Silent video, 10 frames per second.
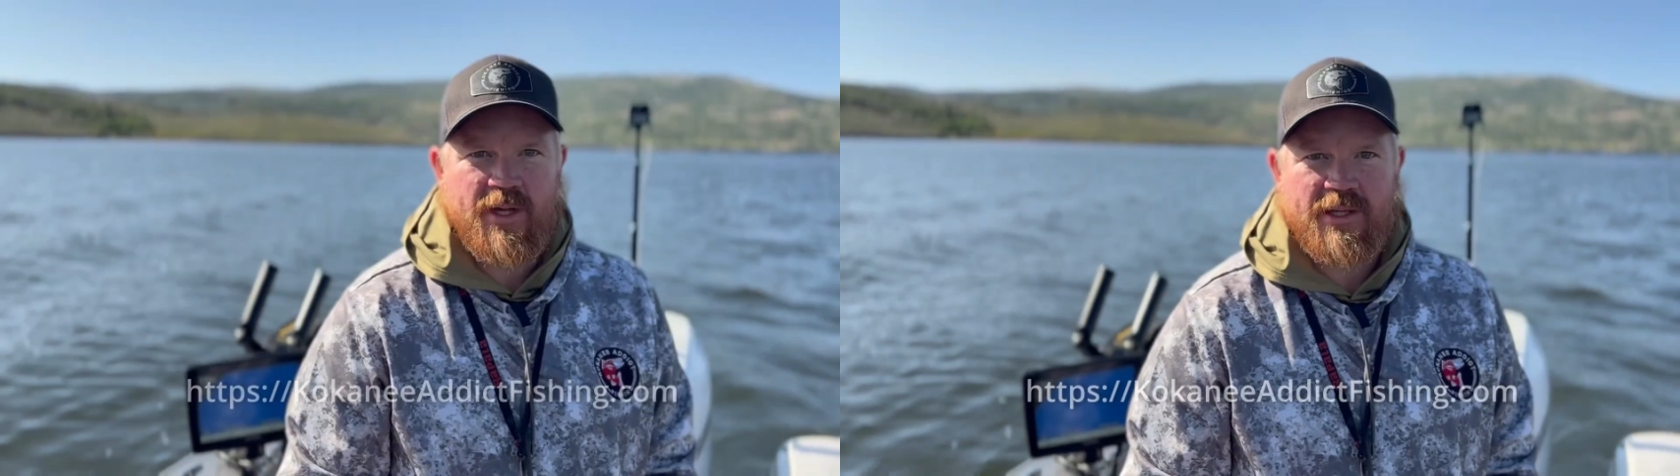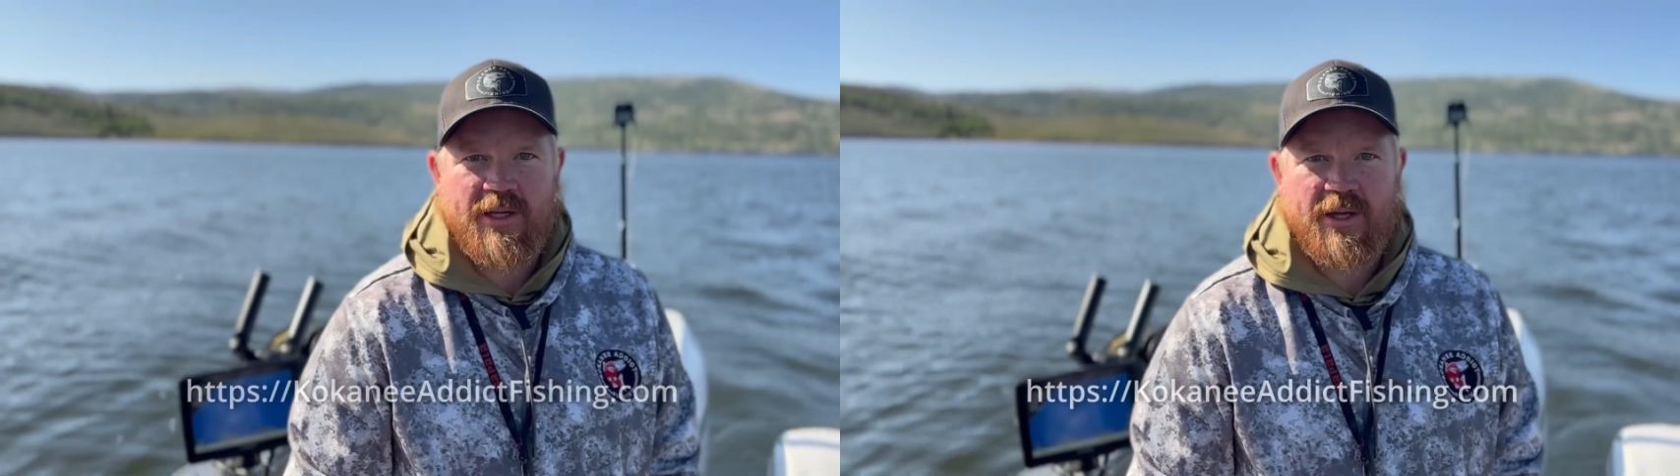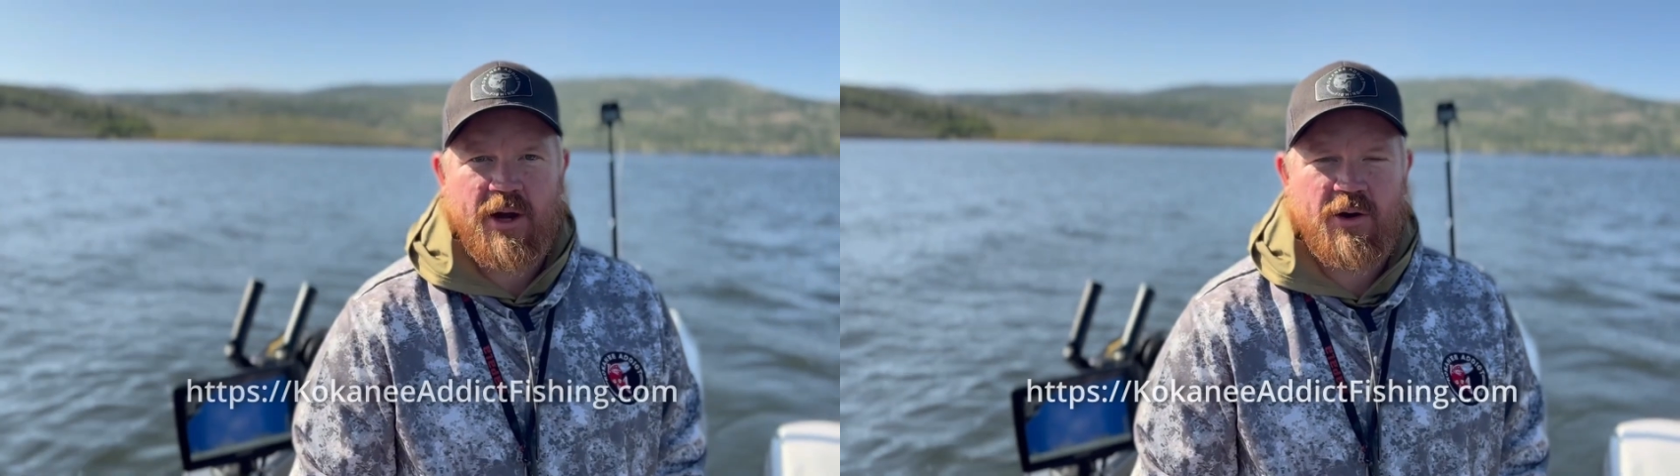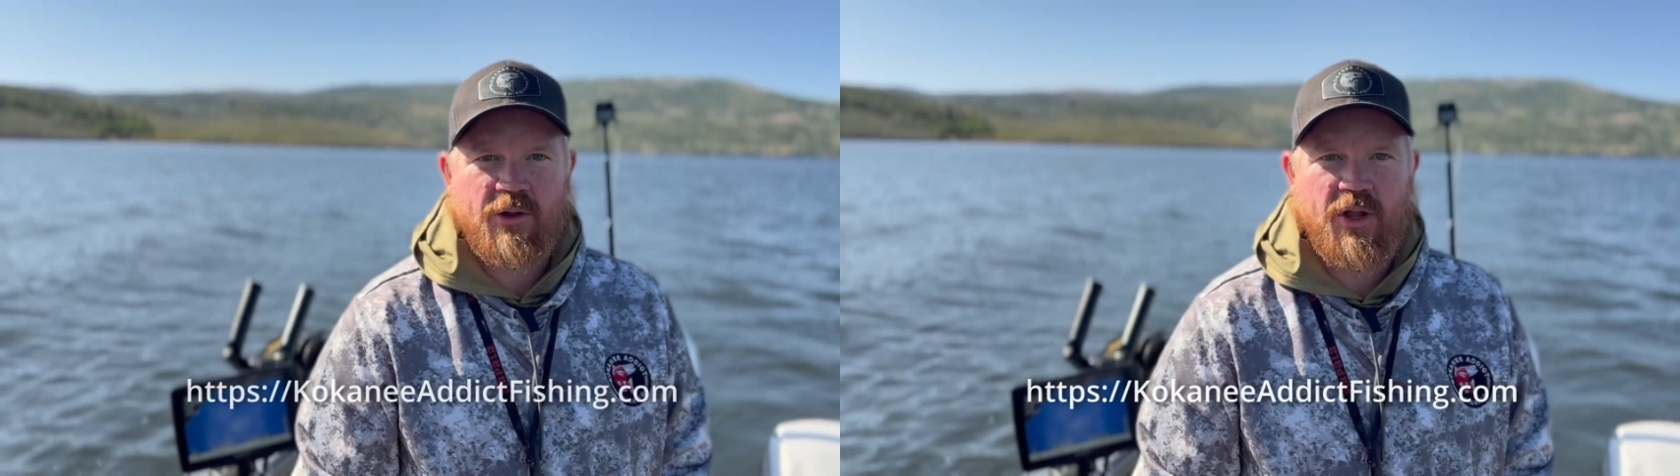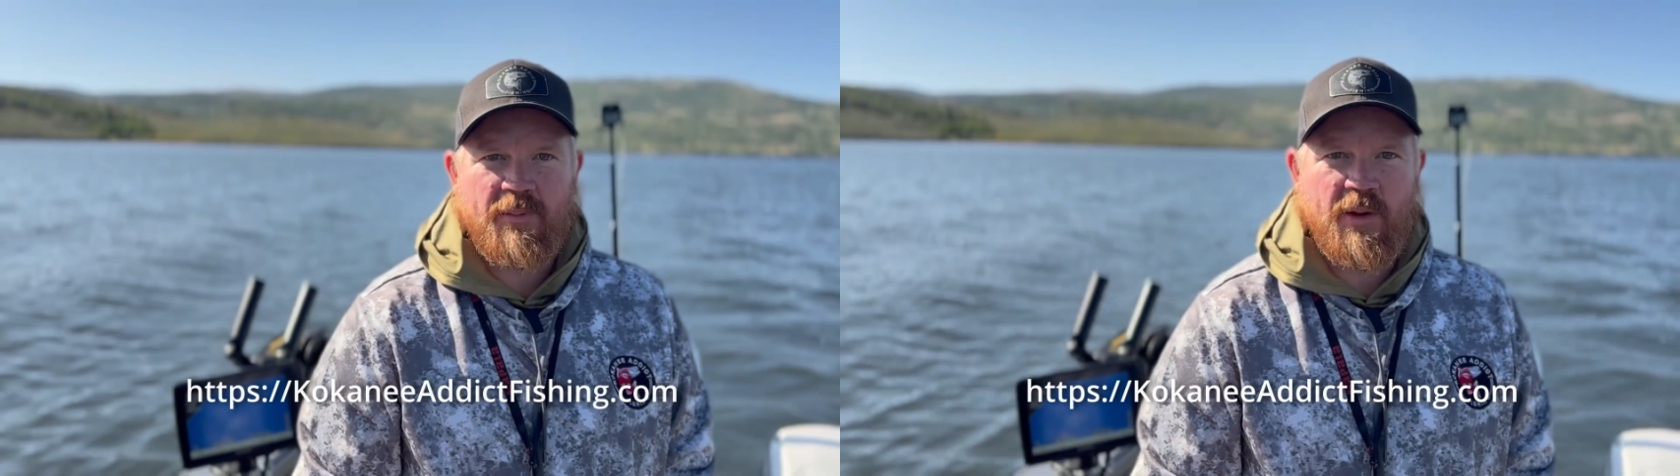read the
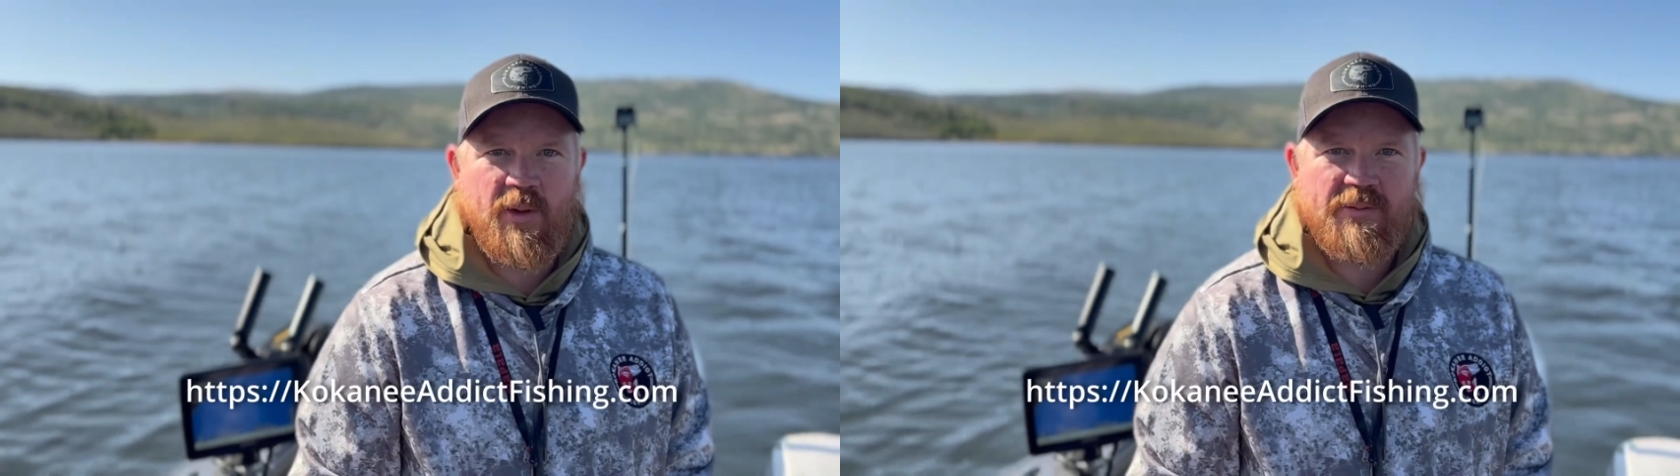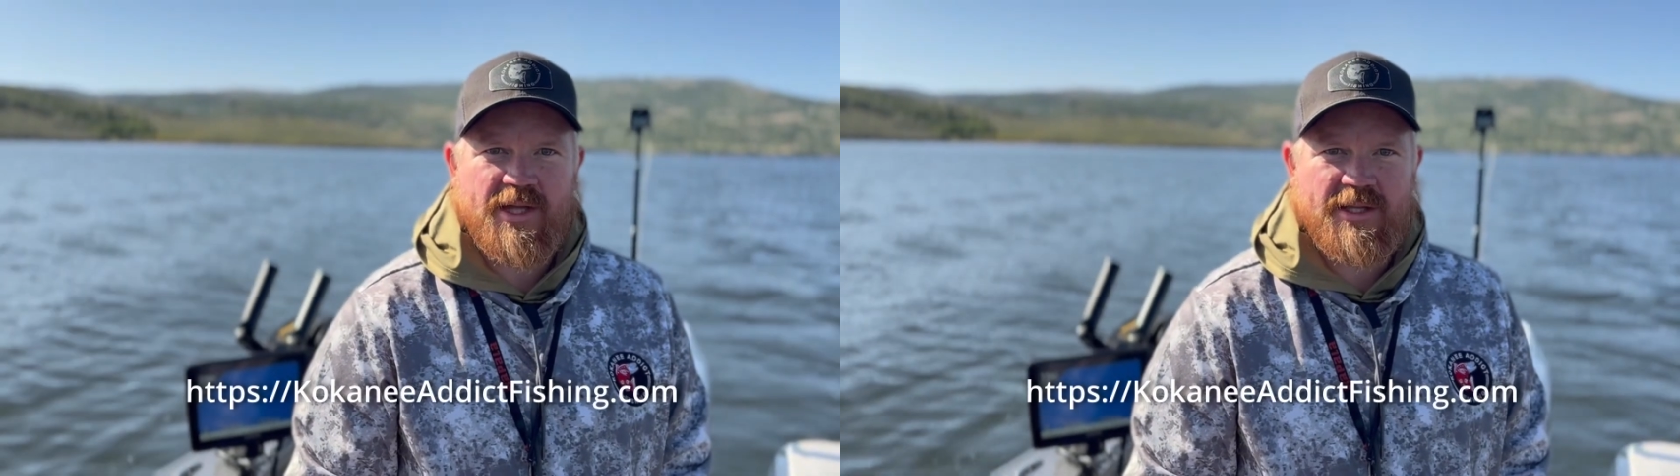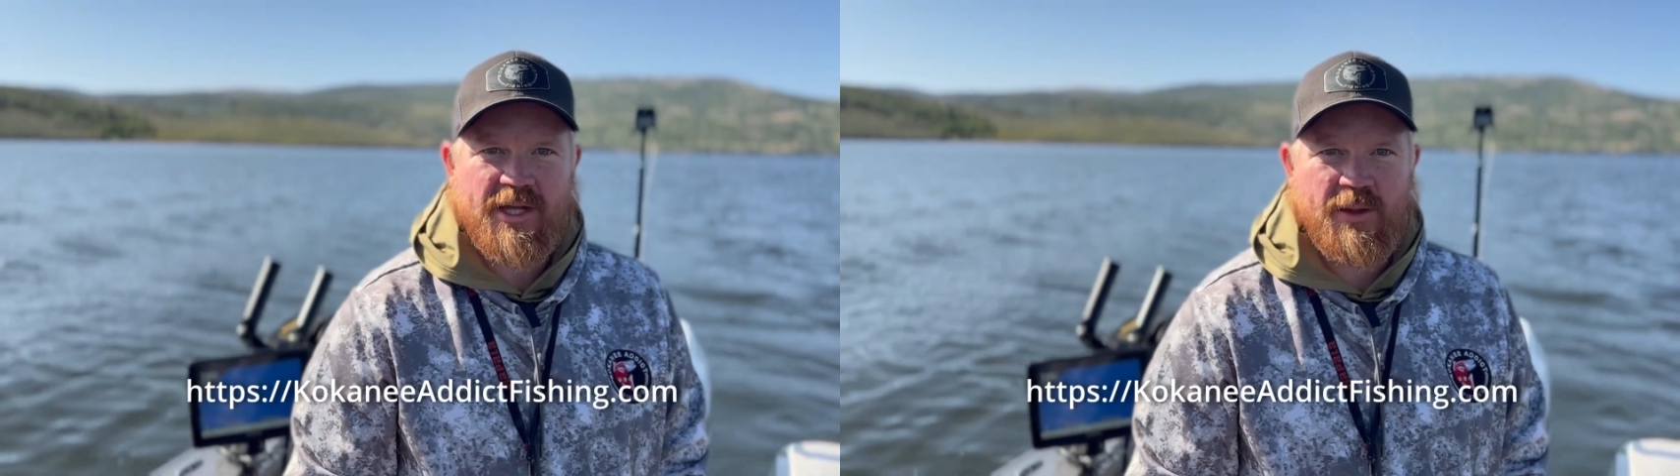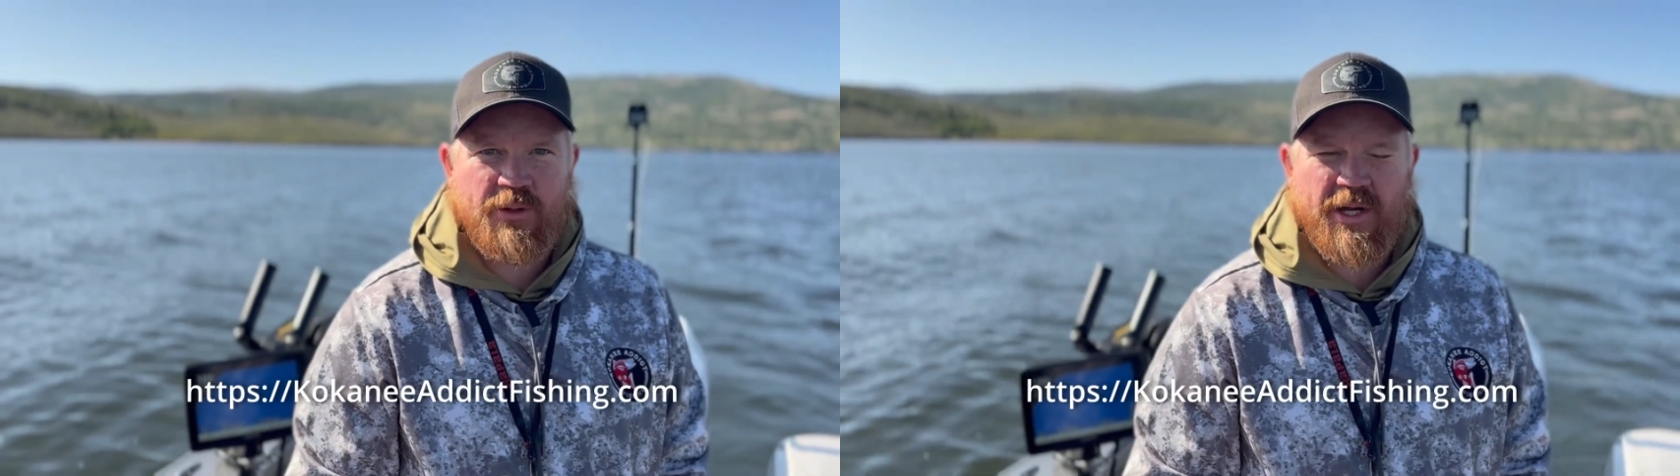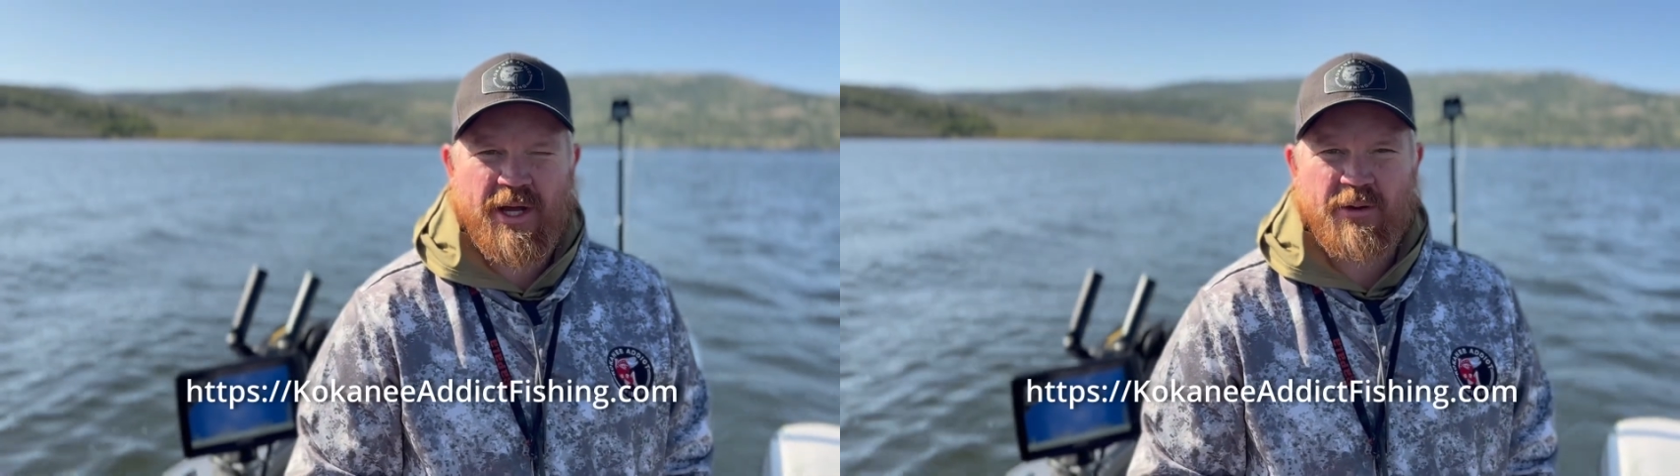article on my website that I
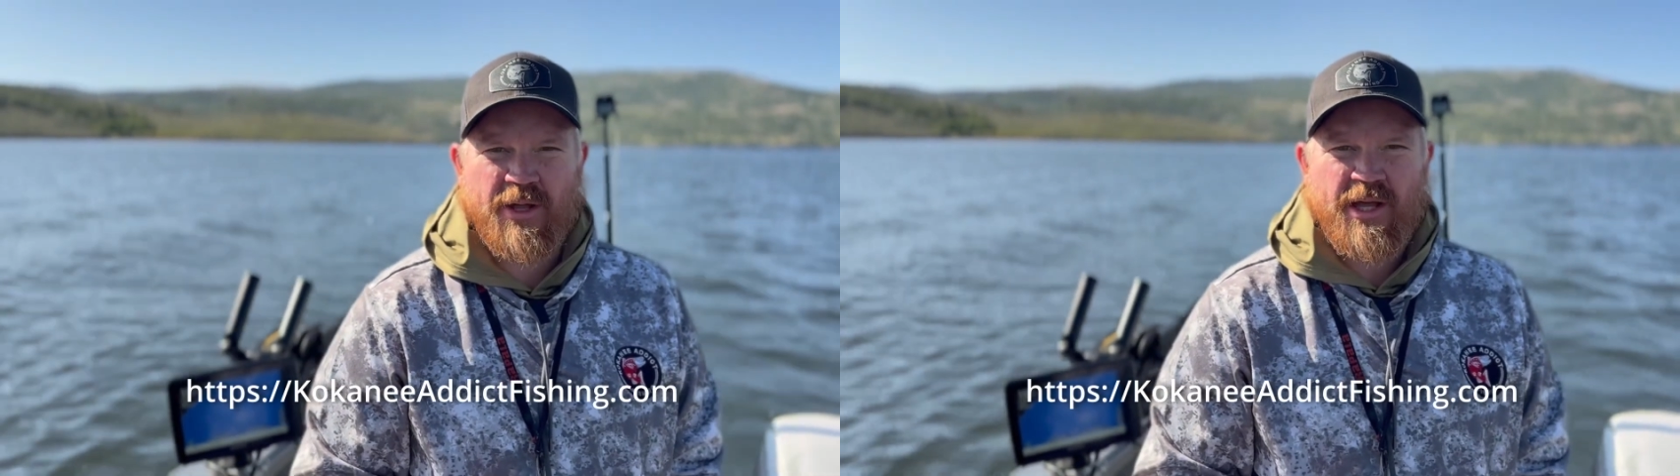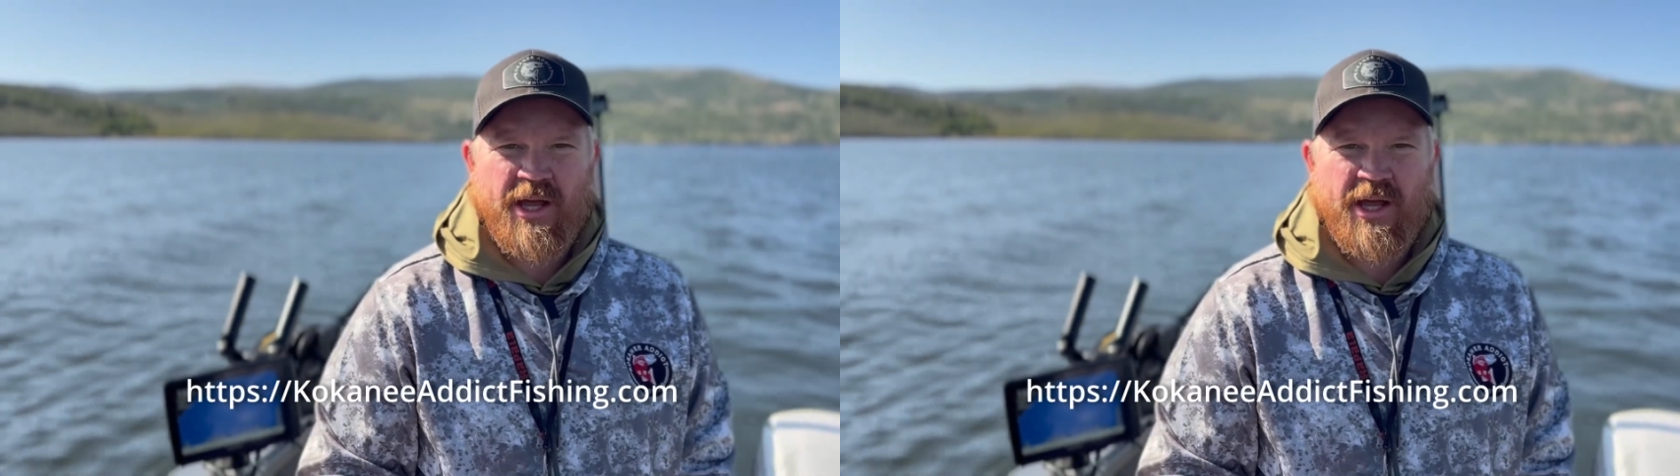put out.